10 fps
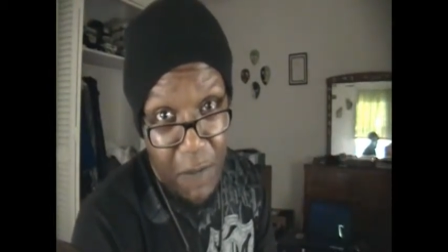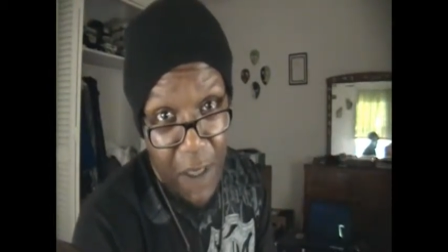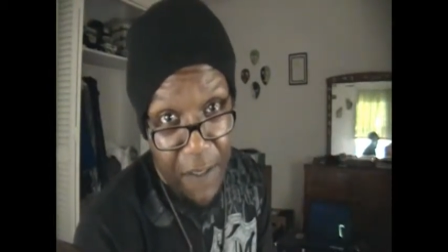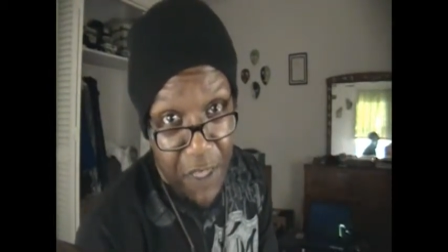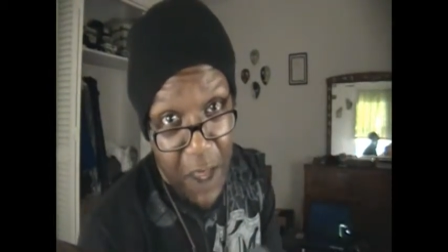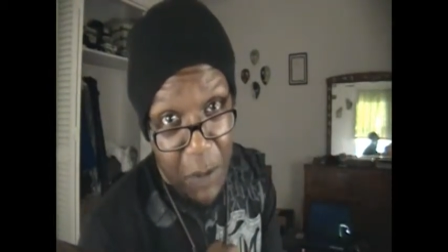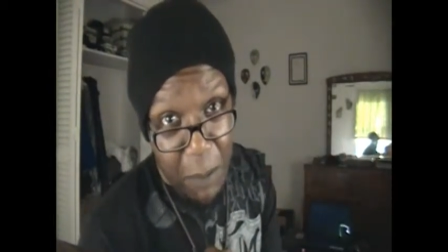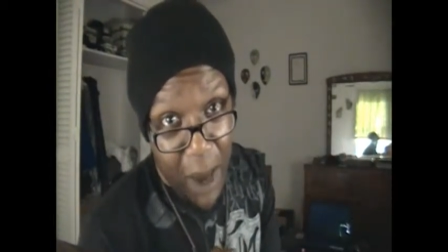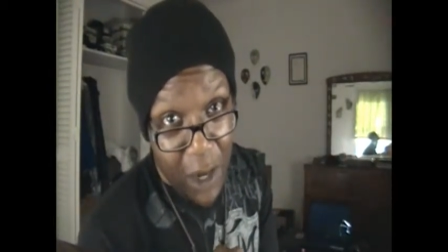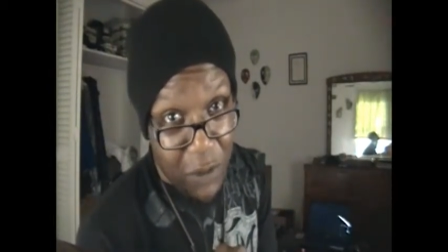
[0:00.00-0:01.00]
If that thing with
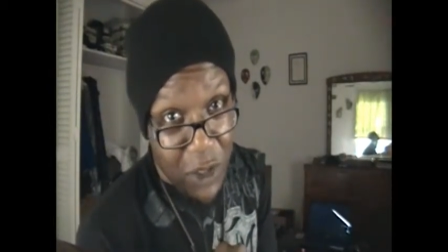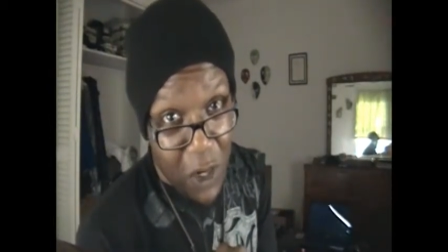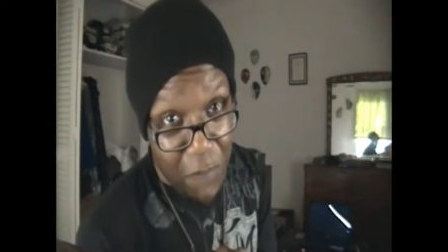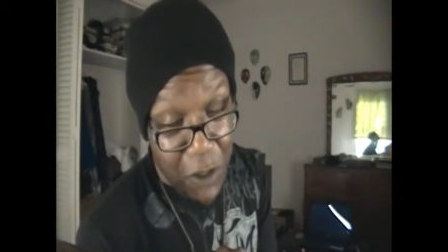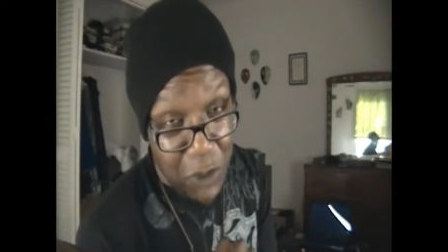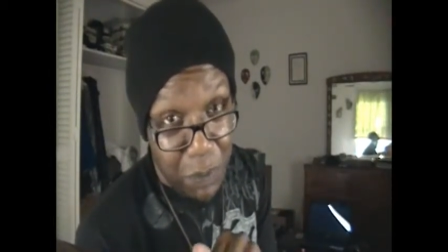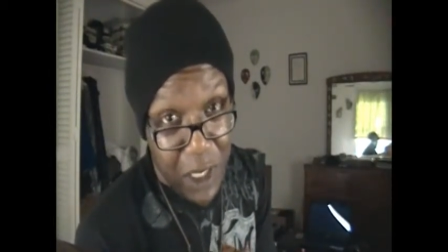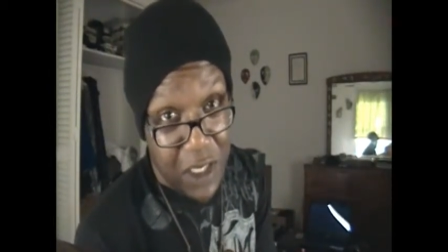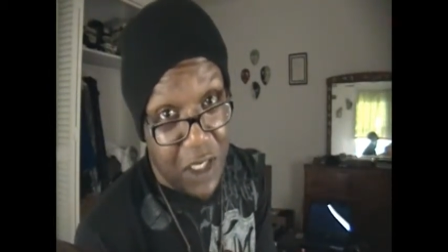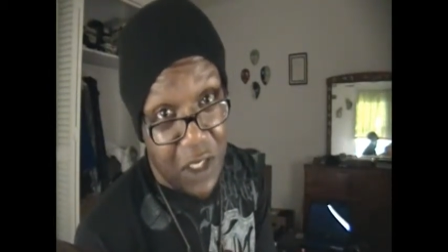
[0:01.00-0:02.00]
Microsoft is
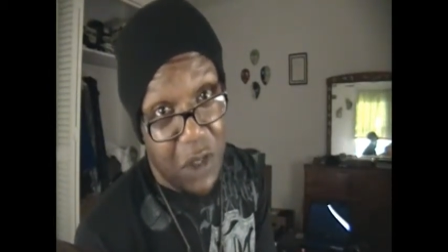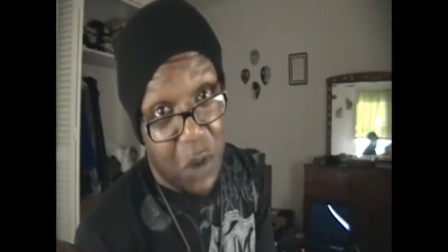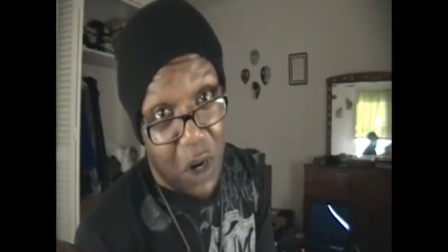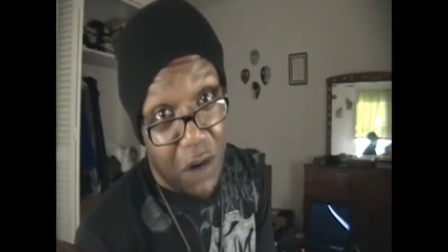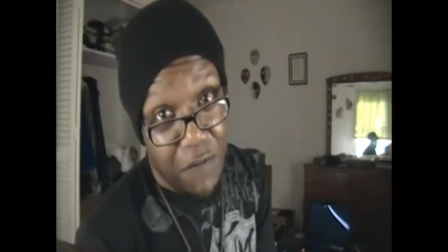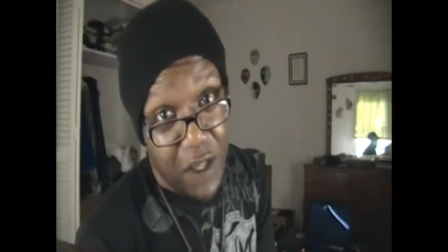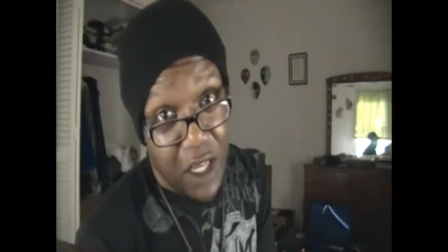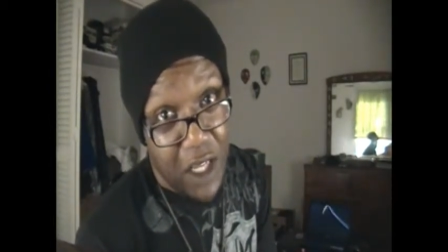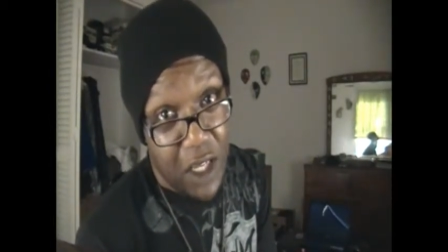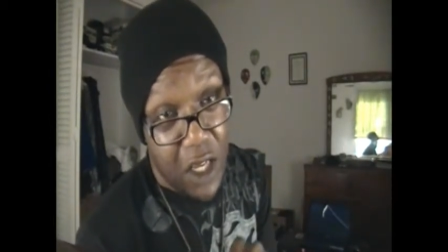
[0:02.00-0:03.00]
pissing you off,
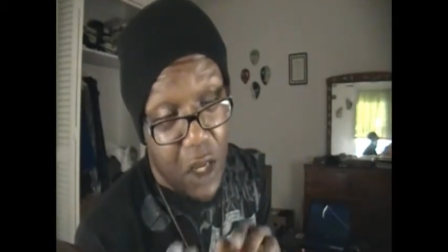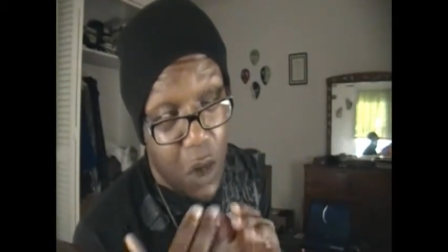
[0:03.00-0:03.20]
then